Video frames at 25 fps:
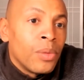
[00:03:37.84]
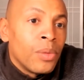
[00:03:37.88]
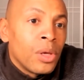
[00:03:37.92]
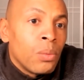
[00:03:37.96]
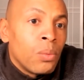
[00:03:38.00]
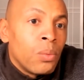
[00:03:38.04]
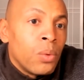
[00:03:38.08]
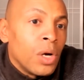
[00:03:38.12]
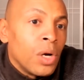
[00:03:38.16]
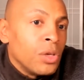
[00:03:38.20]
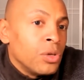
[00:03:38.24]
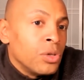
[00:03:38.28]

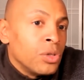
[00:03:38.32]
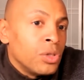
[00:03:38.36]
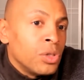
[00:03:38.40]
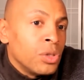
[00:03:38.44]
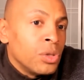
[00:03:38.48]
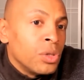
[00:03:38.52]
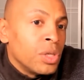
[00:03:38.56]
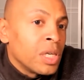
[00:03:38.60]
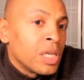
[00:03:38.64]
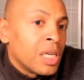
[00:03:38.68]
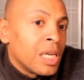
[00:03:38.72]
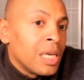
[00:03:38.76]
what you
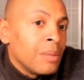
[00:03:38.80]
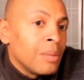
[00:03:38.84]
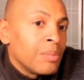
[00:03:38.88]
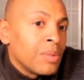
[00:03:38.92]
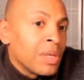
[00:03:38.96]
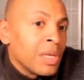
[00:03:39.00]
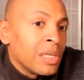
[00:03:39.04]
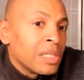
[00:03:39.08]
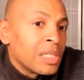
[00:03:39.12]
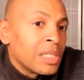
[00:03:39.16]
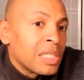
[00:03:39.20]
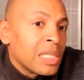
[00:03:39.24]
do to keep
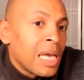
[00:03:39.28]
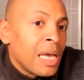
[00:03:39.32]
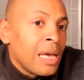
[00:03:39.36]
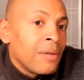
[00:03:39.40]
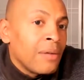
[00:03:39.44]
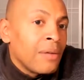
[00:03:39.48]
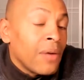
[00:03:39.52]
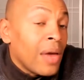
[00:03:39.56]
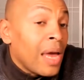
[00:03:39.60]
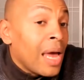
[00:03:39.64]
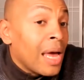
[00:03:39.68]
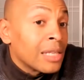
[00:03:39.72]
things
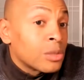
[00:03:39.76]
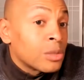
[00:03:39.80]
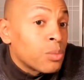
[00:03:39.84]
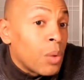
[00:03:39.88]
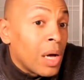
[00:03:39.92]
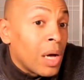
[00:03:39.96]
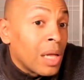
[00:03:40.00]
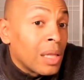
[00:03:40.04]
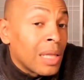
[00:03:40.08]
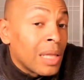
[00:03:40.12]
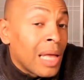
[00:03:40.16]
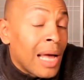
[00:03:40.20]
safe, as
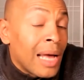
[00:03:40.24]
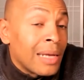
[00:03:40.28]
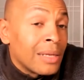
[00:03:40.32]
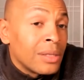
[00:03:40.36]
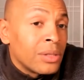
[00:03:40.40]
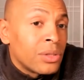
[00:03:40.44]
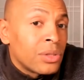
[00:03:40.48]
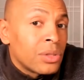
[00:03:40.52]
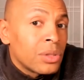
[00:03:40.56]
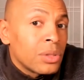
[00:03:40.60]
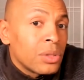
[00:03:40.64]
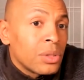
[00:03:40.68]
well
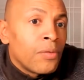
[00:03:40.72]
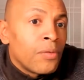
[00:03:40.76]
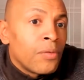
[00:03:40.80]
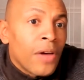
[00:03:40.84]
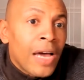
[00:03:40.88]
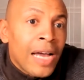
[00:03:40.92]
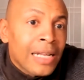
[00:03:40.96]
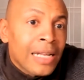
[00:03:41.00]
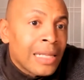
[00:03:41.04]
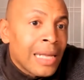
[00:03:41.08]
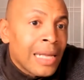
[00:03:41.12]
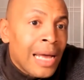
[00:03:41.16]
as the
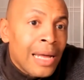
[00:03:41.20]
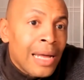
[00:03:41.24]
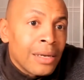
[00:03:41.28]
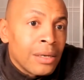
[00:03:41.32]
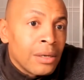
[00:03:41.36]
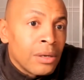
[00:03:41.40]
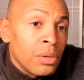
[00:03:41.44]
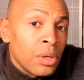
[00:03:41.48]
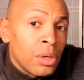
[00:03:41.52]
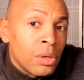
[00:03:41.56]
fact that,